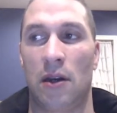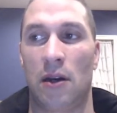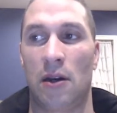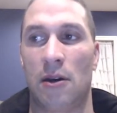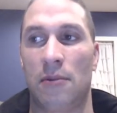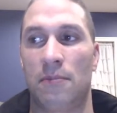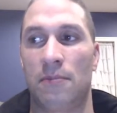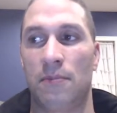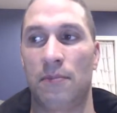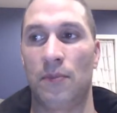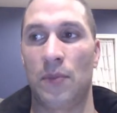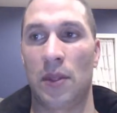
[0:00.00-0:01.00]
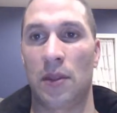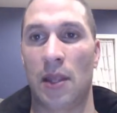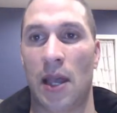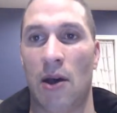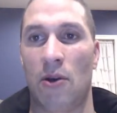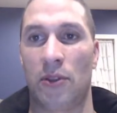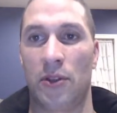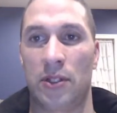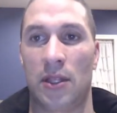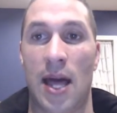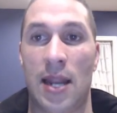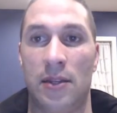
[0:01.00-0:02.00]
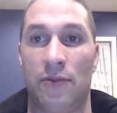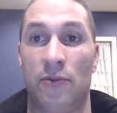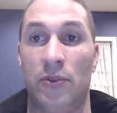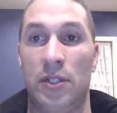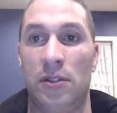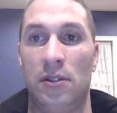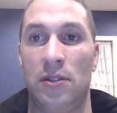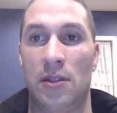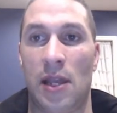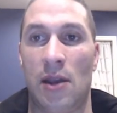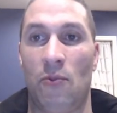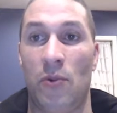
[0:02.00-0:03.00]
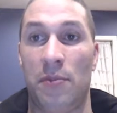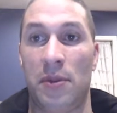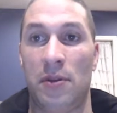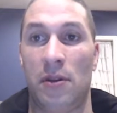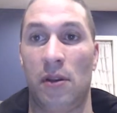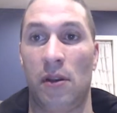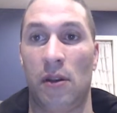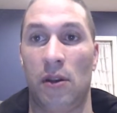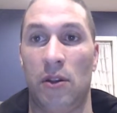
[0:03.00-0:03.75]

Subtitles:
Now, there's a lot of different reasons that women